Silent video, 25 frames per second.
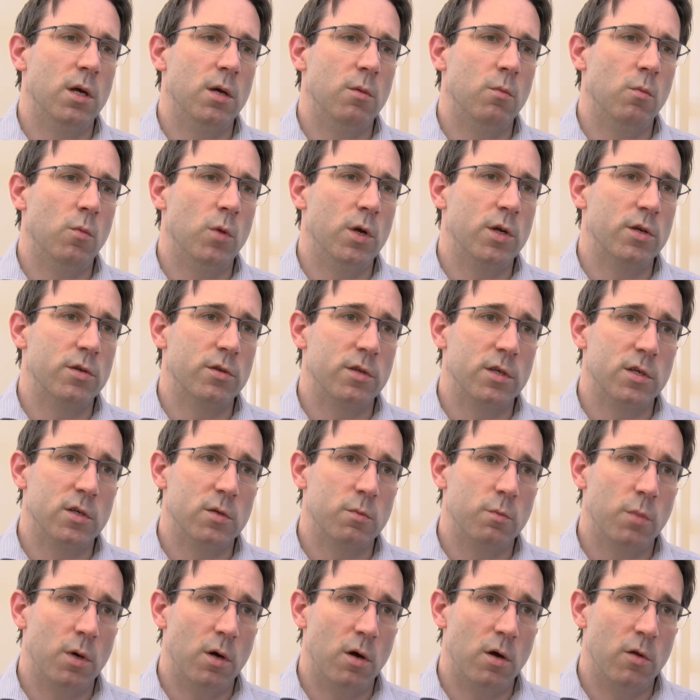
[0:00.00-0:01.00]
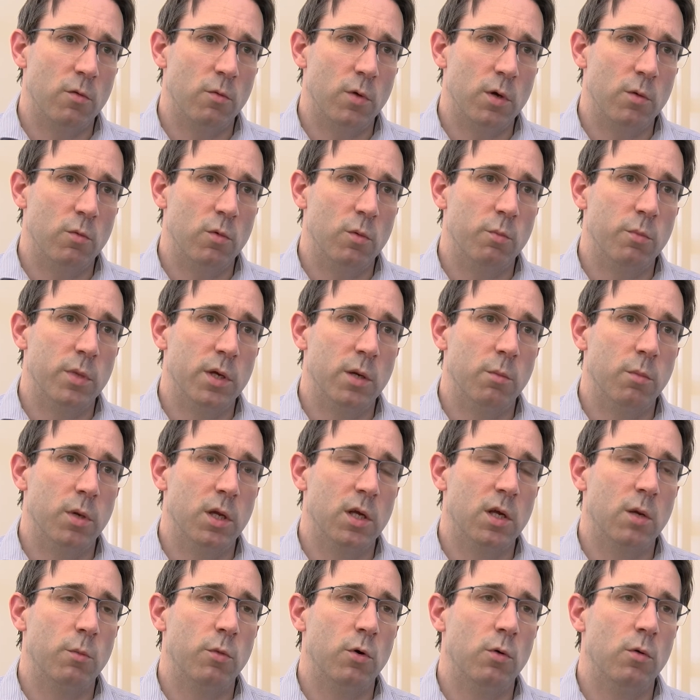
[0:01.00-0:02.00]
in which this pathway would be
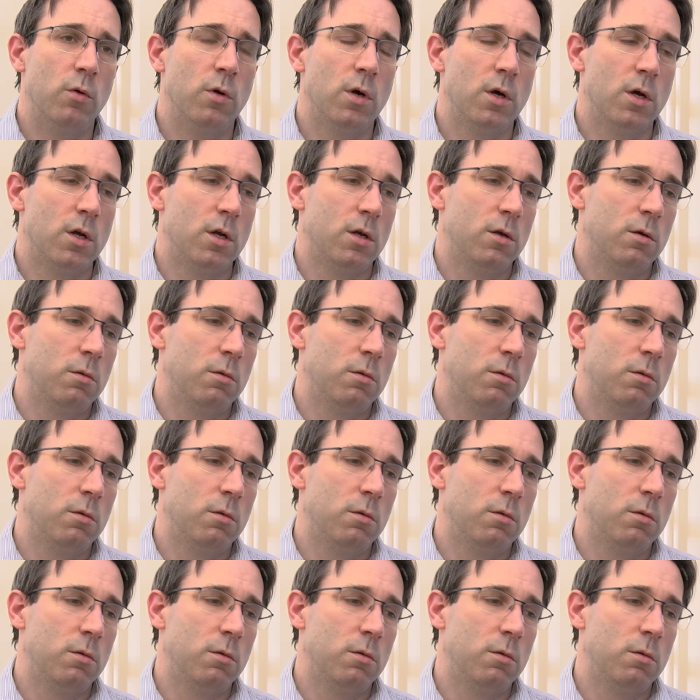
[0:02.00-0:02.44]
applicable,